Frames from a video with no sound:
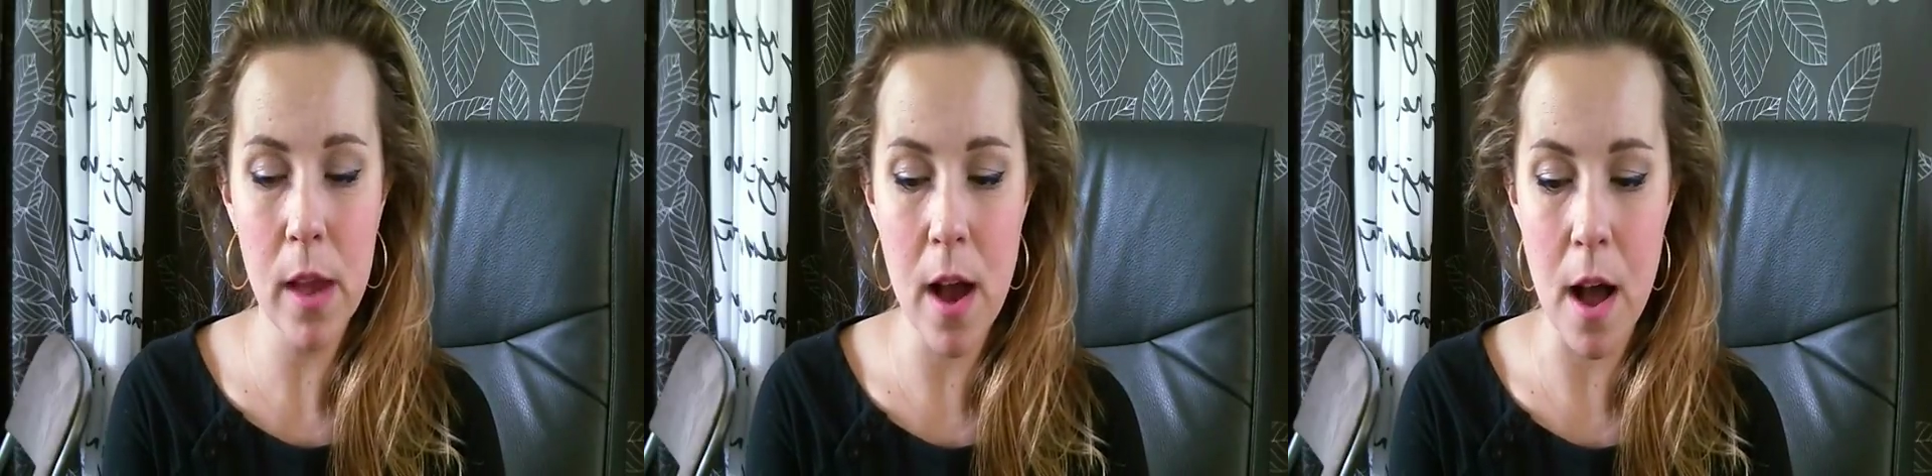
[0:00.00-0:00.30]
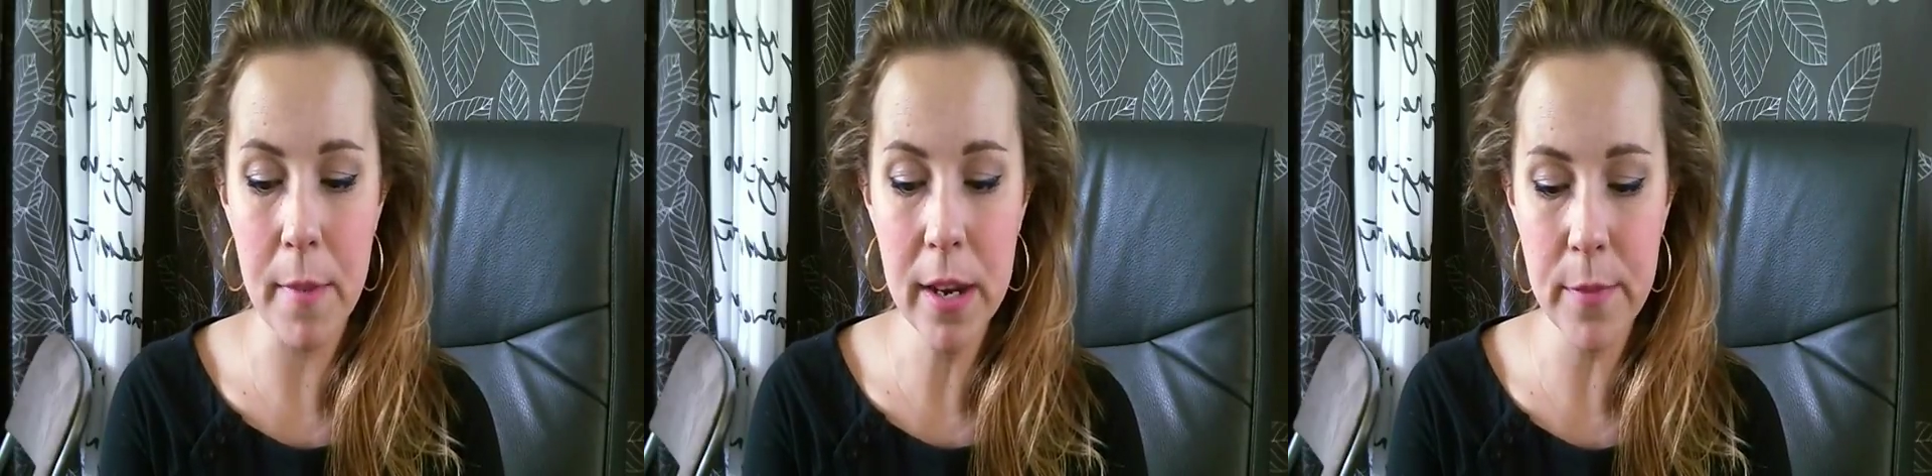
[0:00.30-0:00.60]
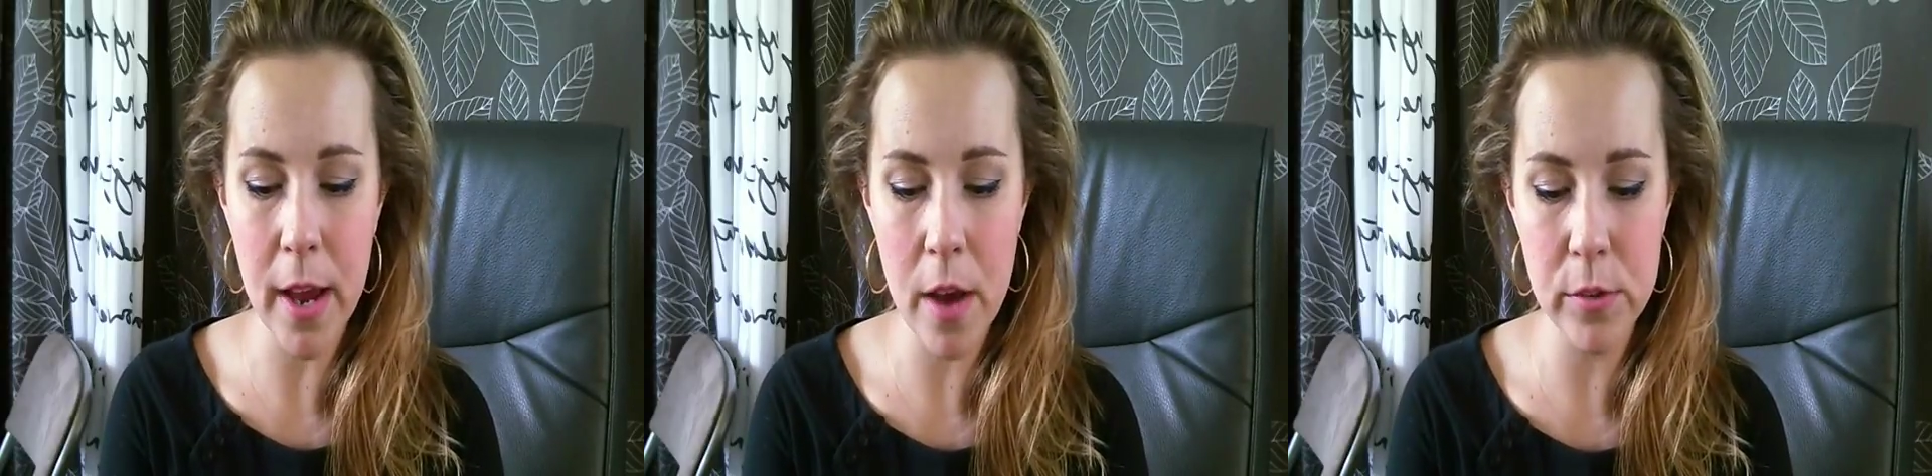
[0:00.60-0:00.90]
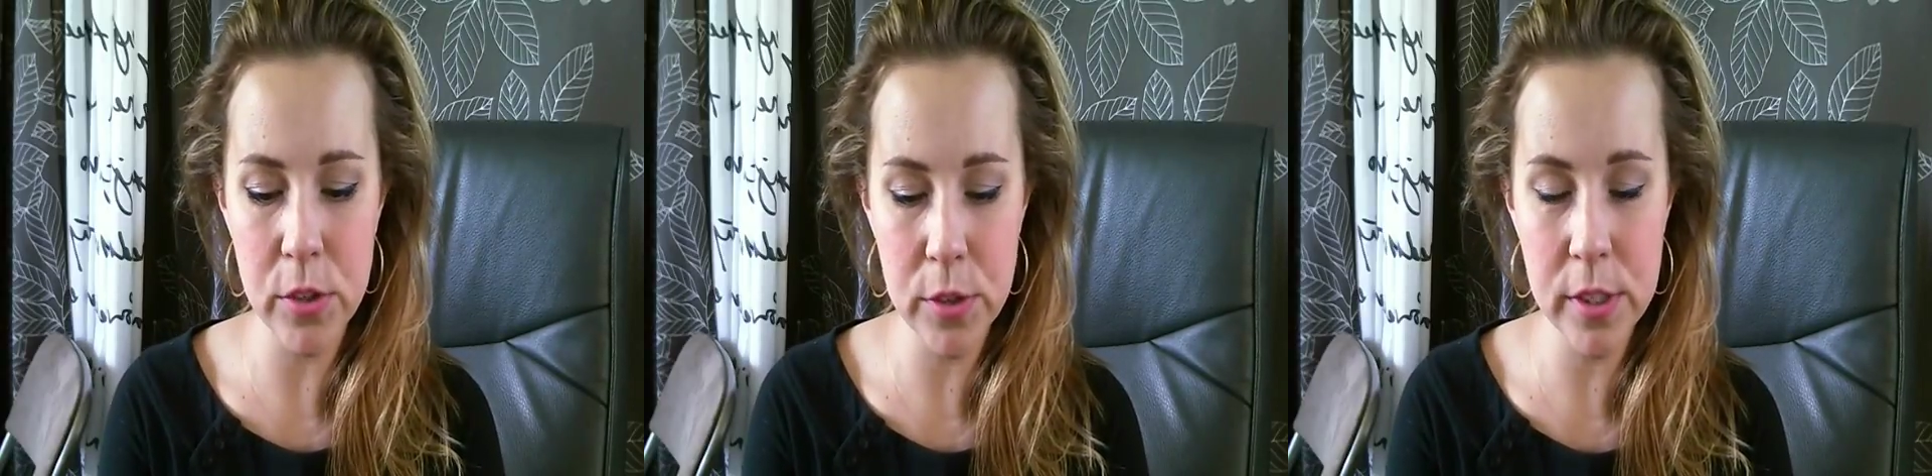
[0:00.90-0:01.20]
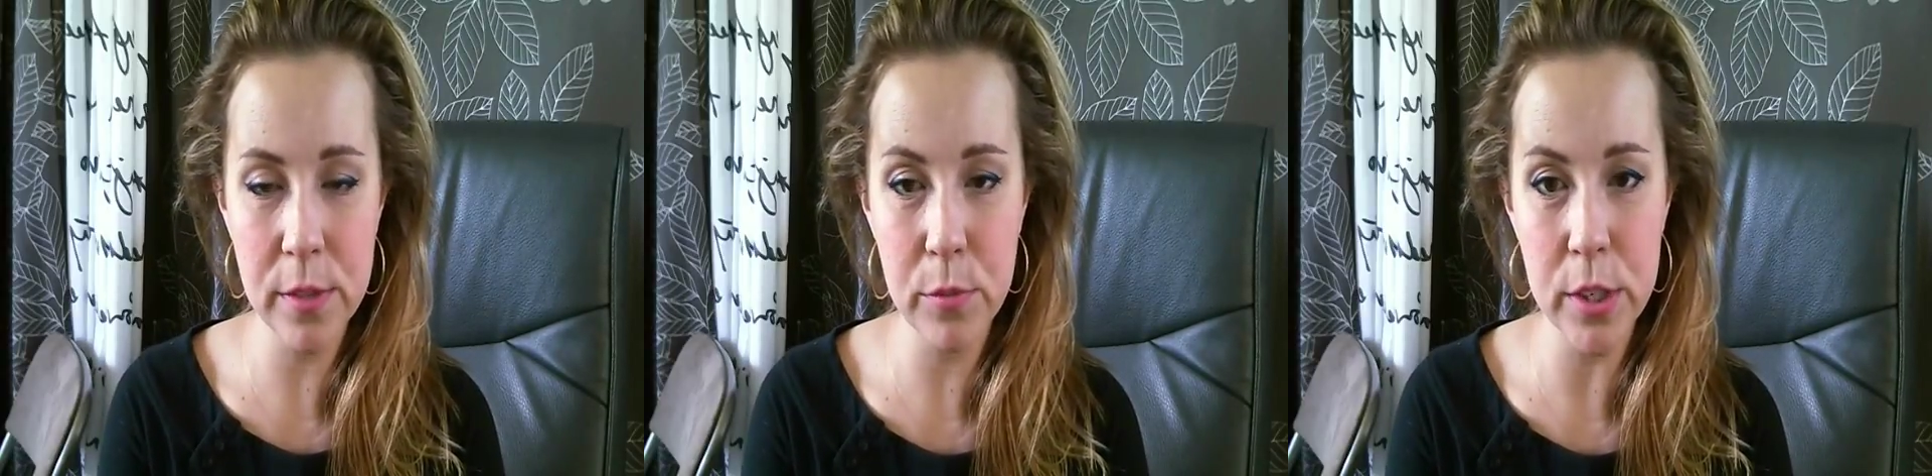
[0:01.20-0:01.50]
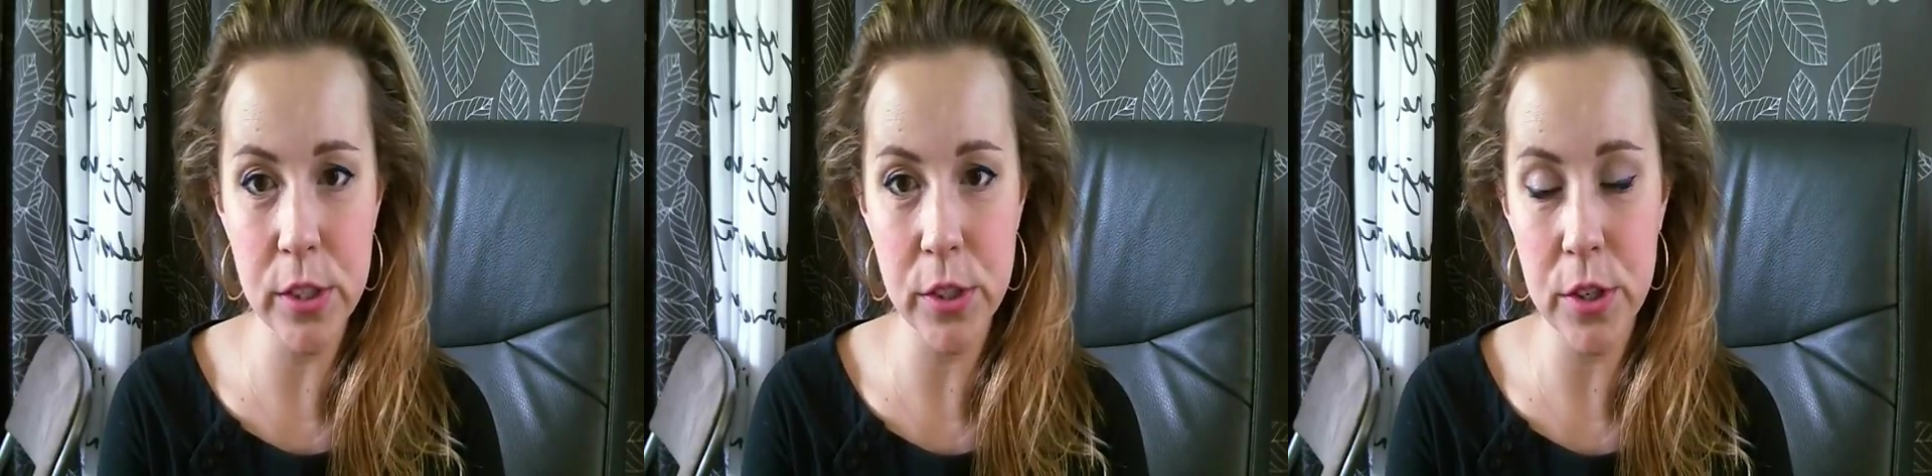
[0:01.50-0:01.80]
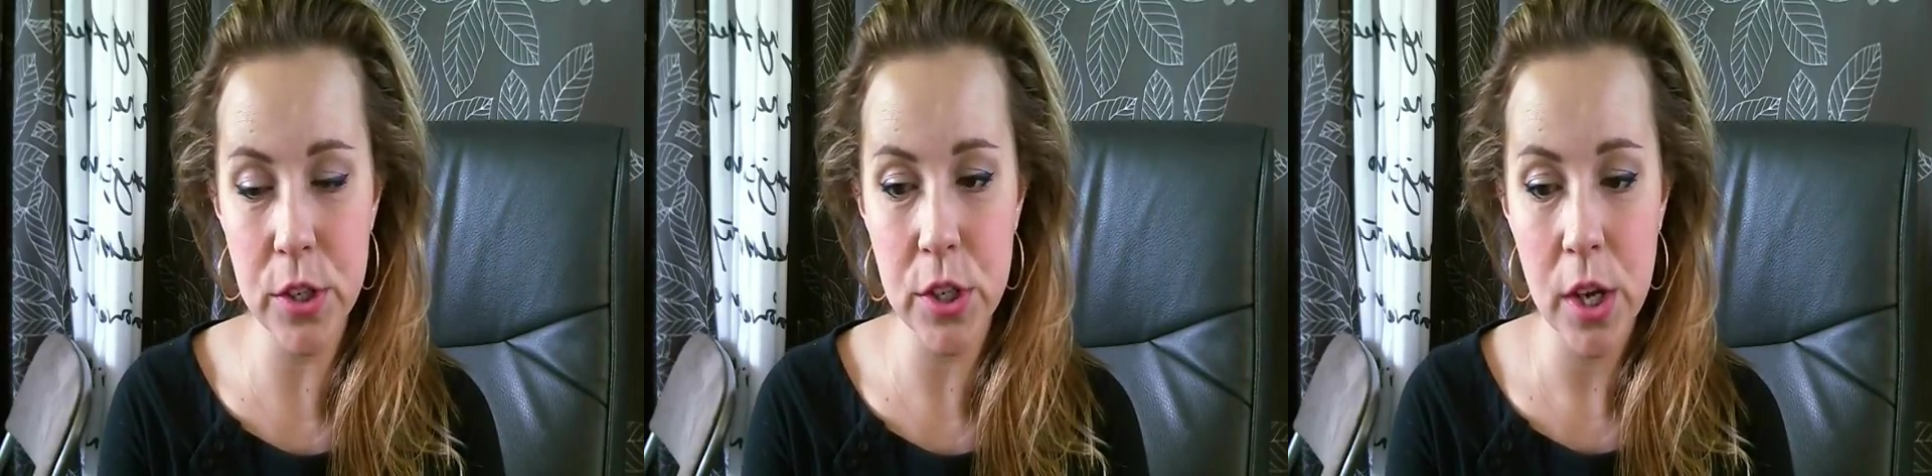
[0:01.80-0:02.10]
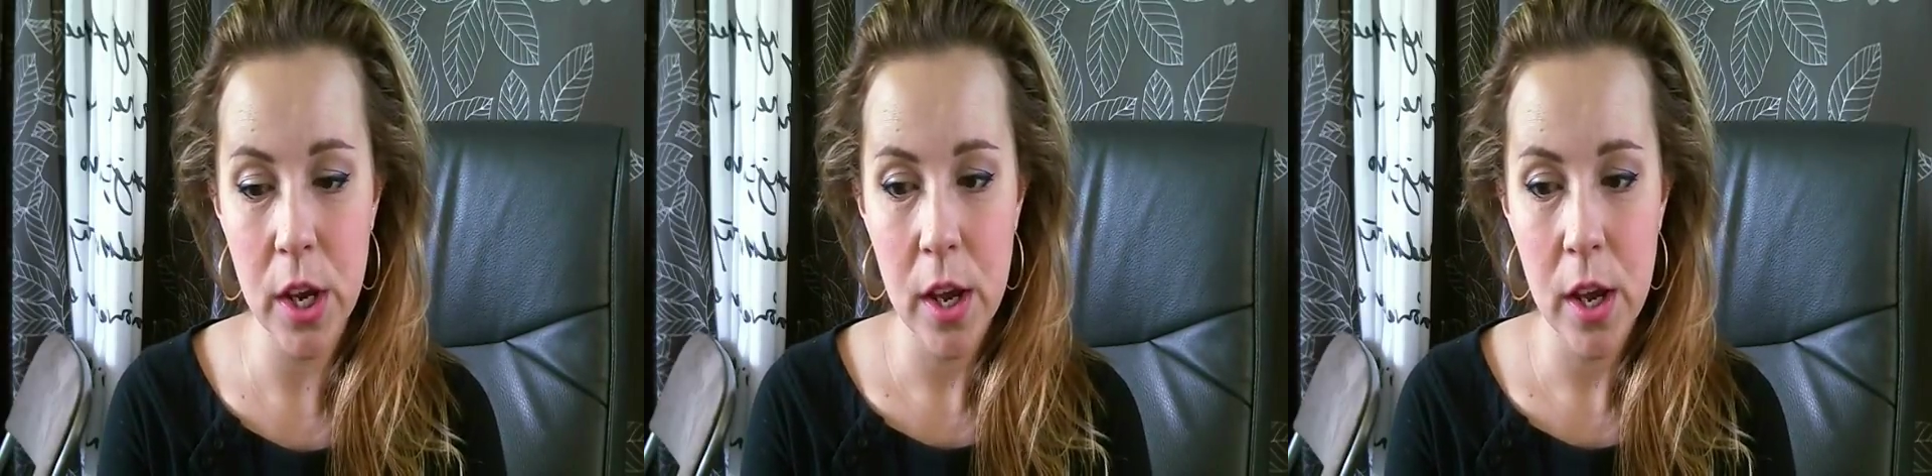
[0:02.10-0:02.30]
Um, anyway, I was doing some research